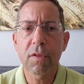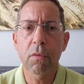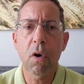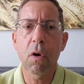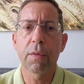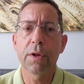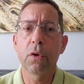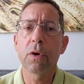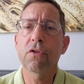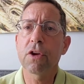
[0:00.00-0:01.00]
After all,
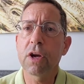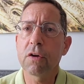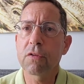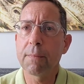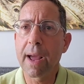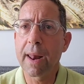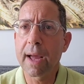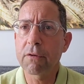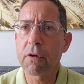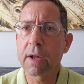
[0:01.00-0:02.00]
the US shares a
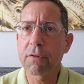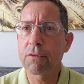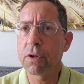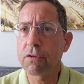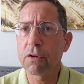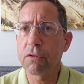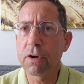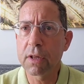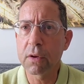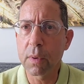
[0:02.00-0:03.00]
bilateral extradition
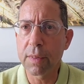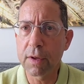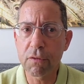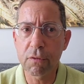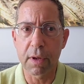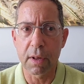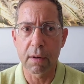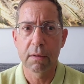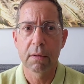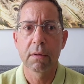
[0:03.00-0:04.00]
treaty with
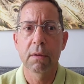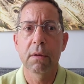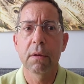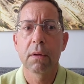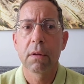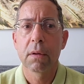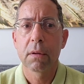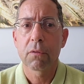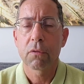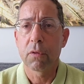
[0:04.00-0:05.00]
Israel.
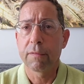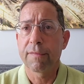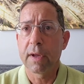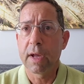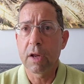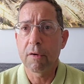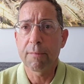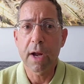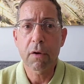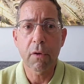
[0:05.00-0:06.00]
So if any
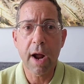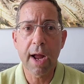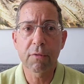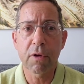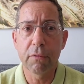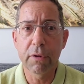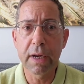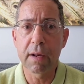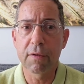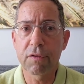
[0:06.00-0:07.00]
of my crimes are
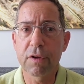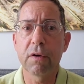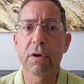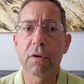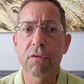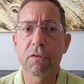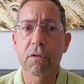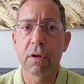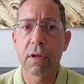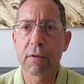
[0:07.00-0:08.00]
real and
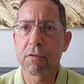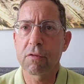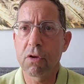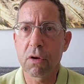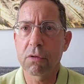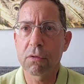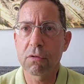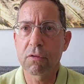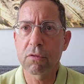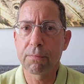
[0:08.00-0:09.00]
serious, and this is
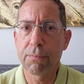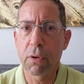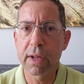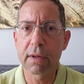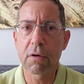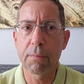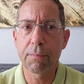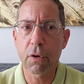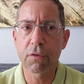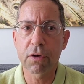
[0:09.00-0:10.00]
not just
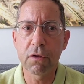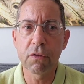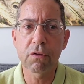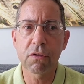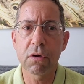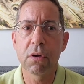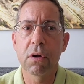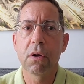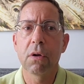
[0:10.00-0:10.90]
political prosecution,